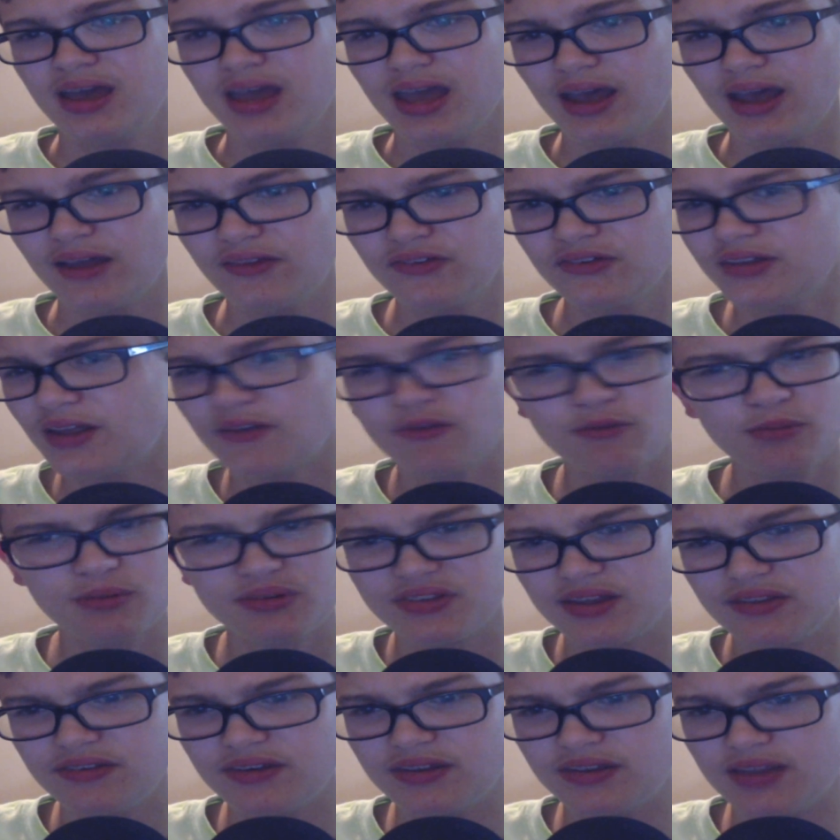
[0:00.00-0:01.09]
And so that's what
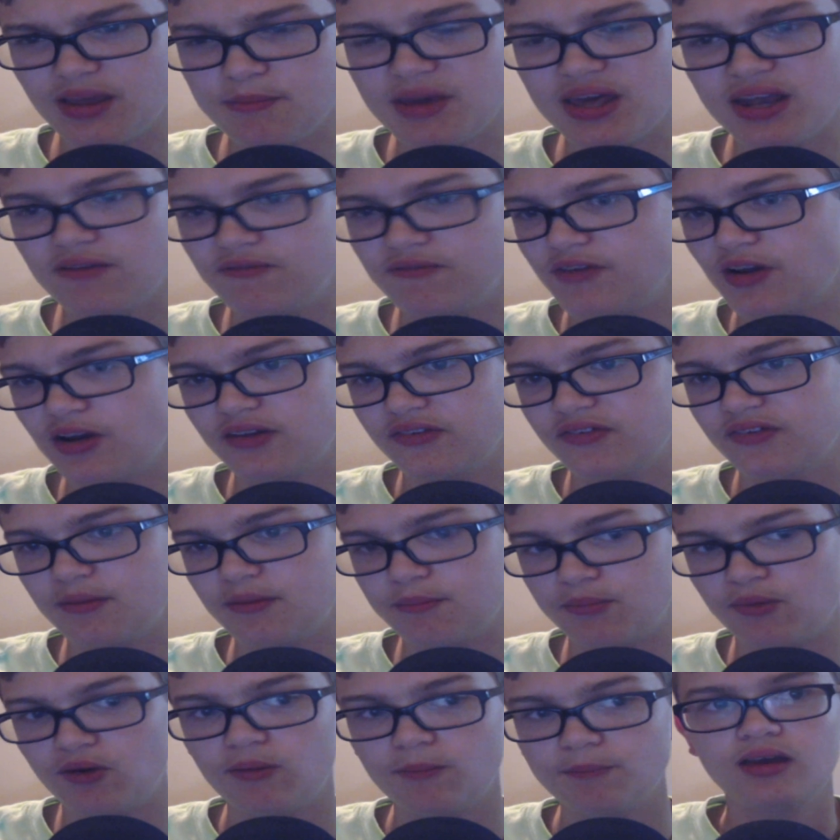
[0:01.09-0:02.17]
they did. They made it very
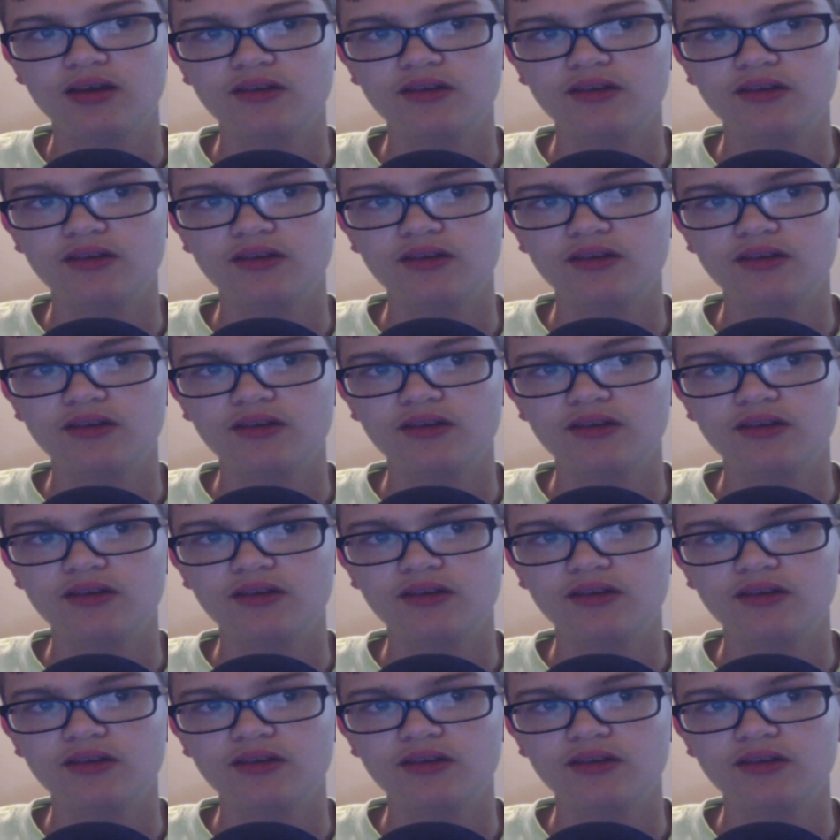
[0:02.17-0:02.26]
simple.